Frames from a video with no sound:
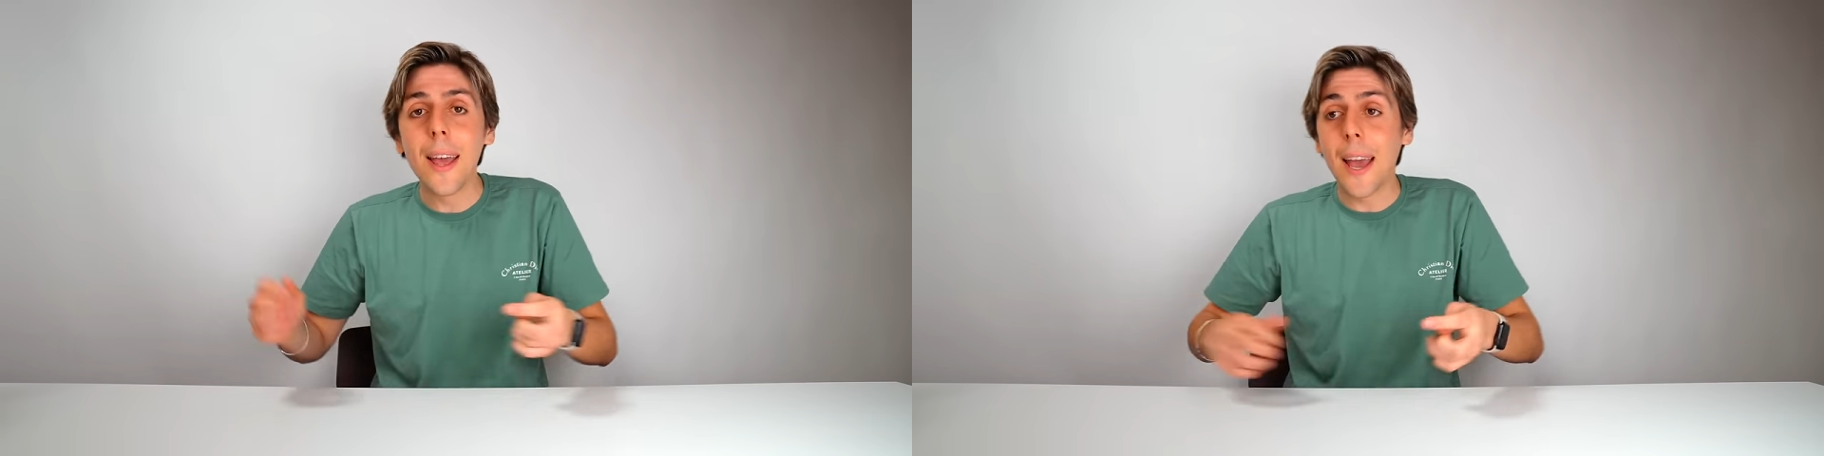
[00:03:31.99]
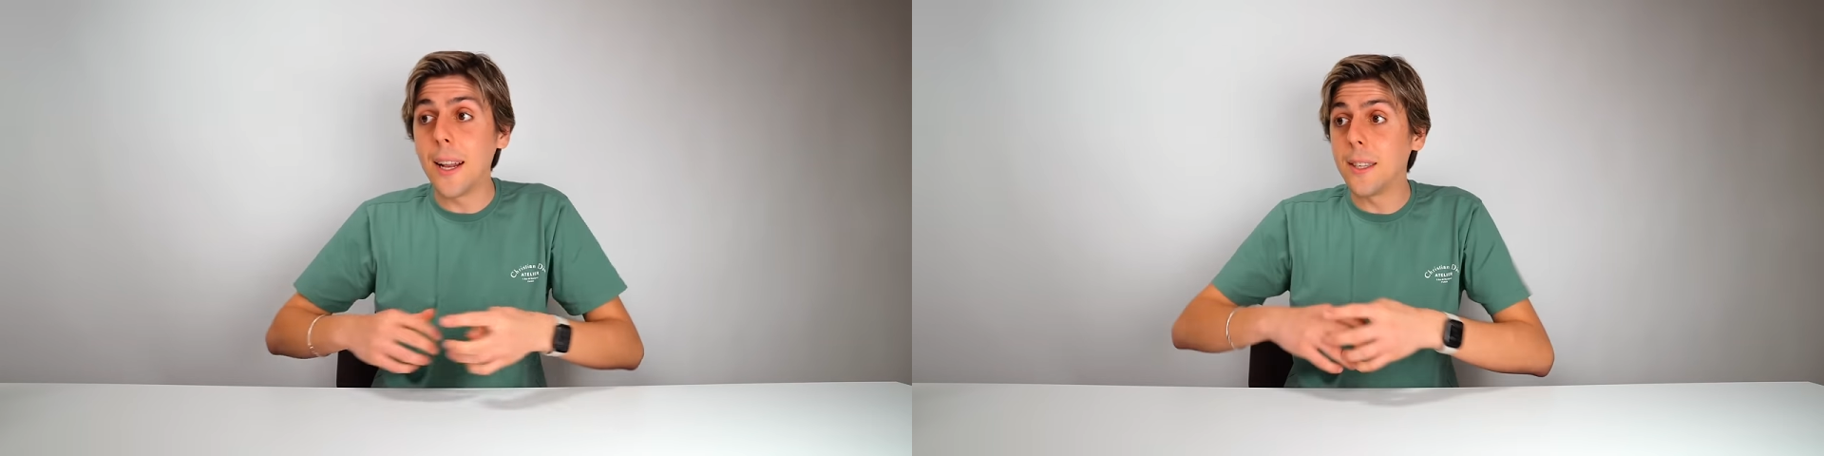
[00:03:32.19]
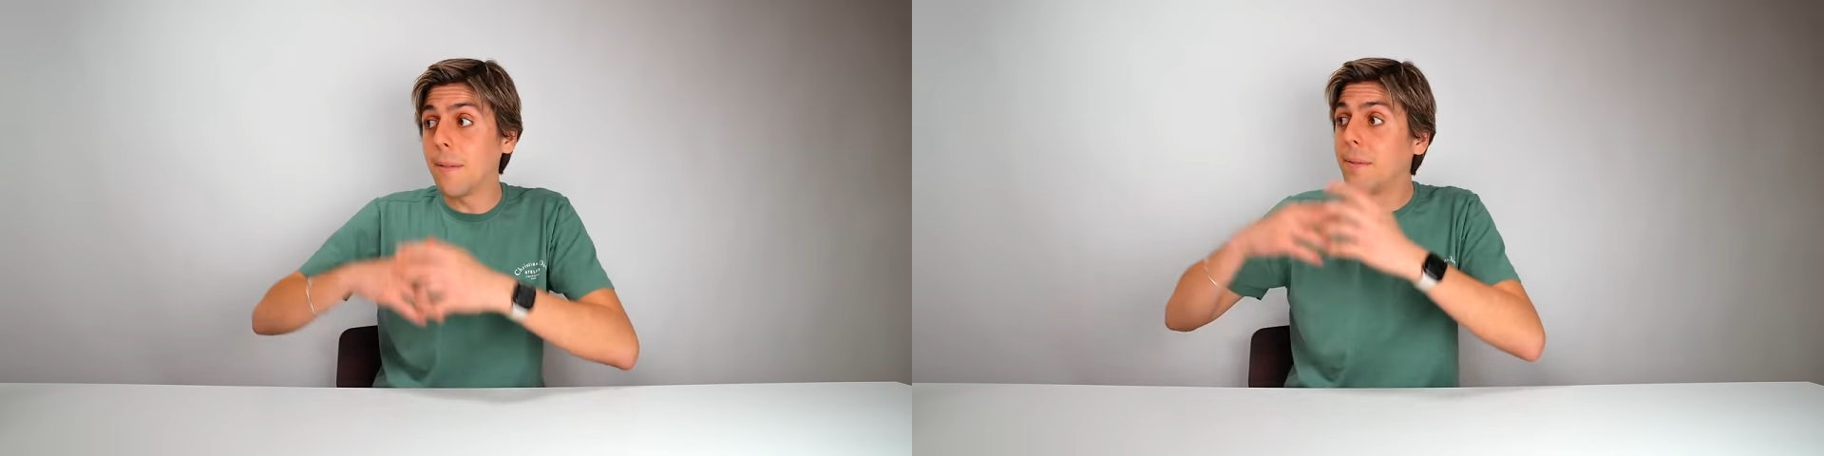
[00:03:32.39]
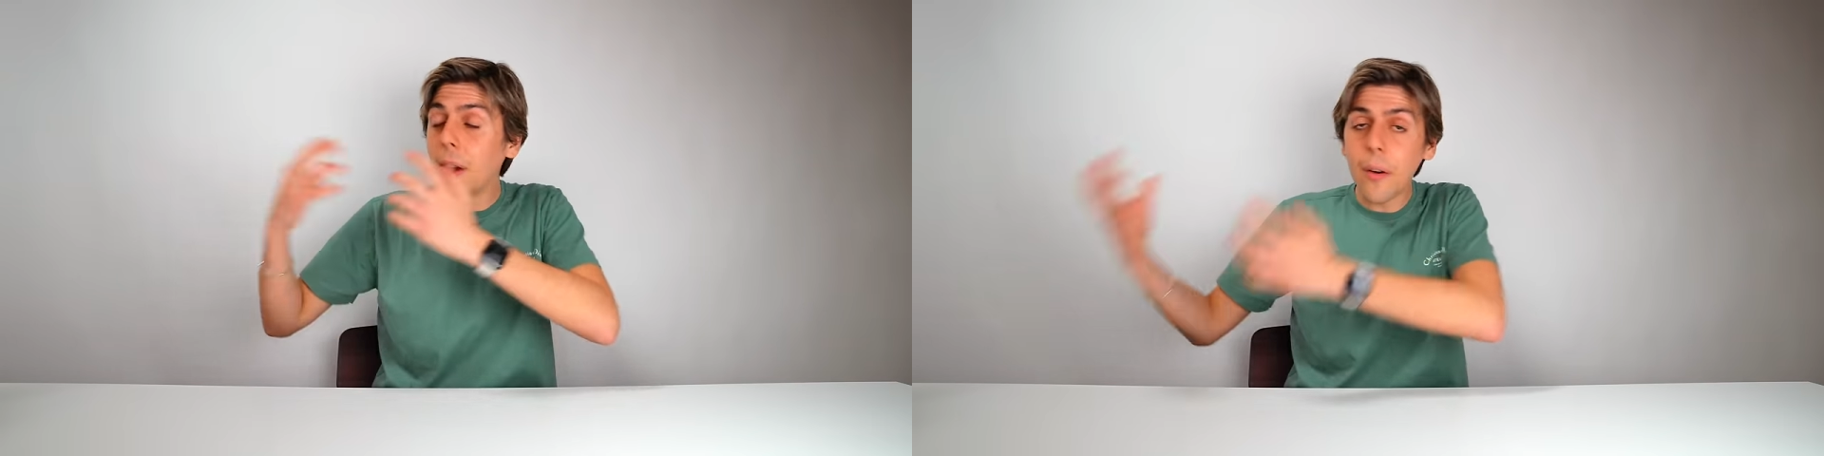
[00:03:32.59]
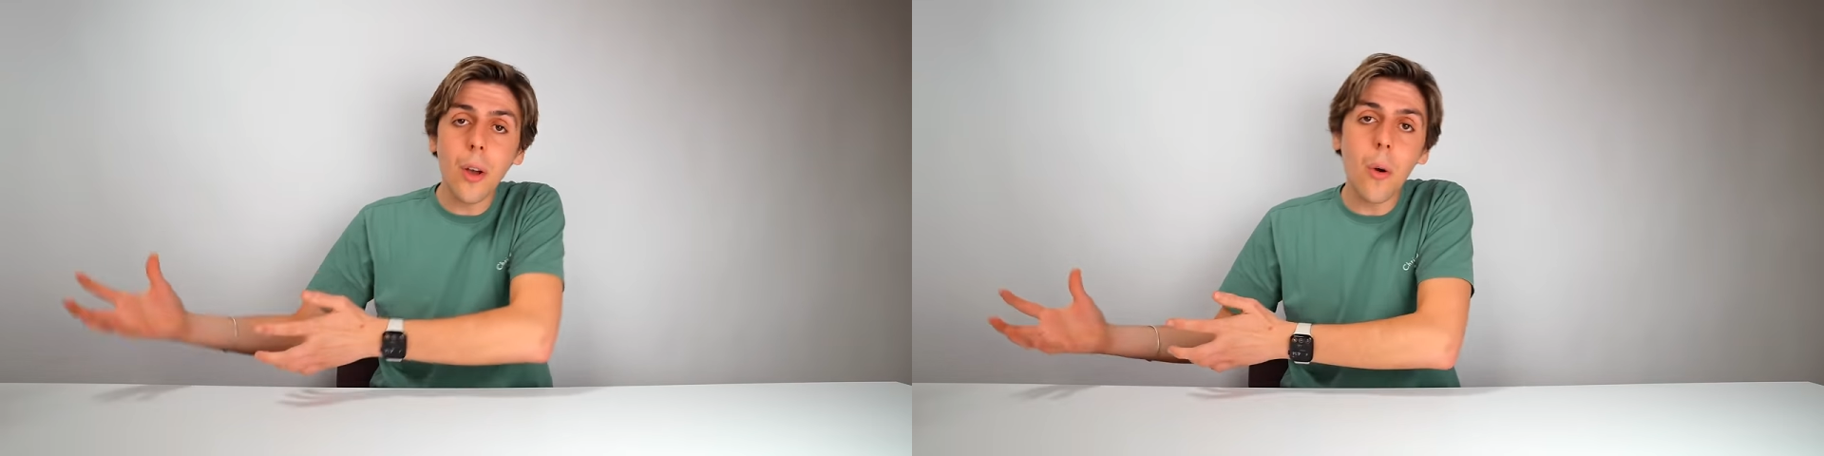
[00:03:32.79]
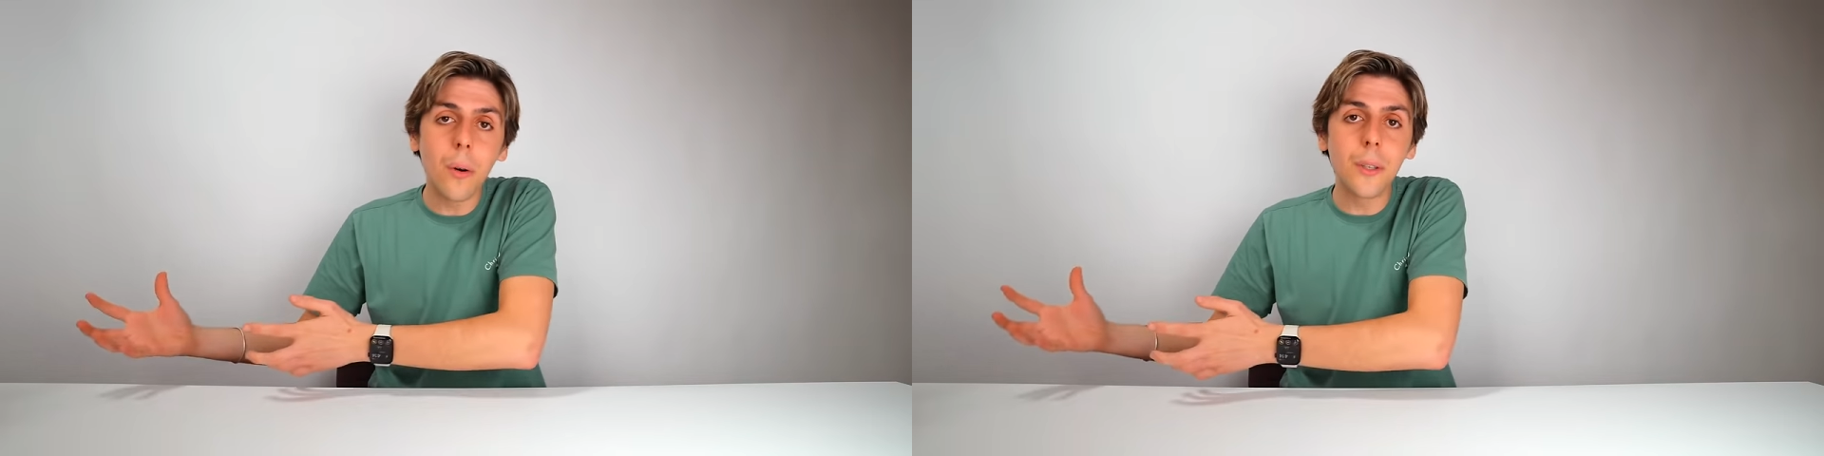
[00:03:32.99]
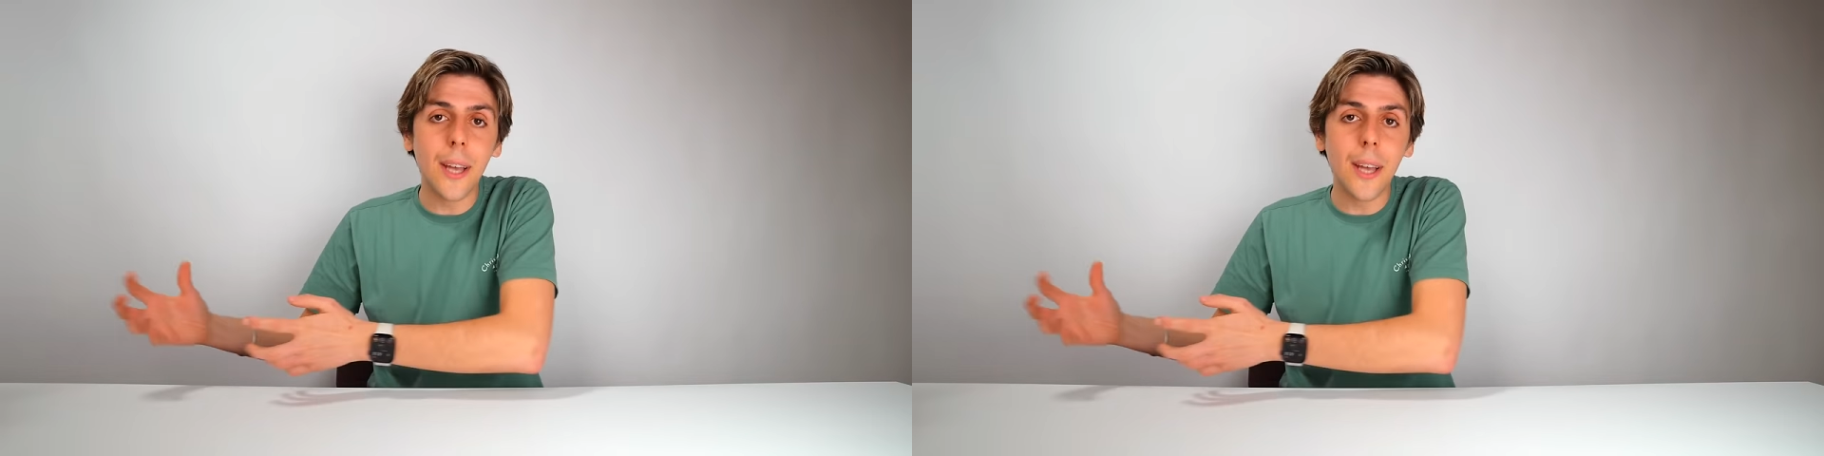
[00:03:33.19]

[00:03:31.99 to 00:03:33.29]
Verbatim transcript: and it's a very cold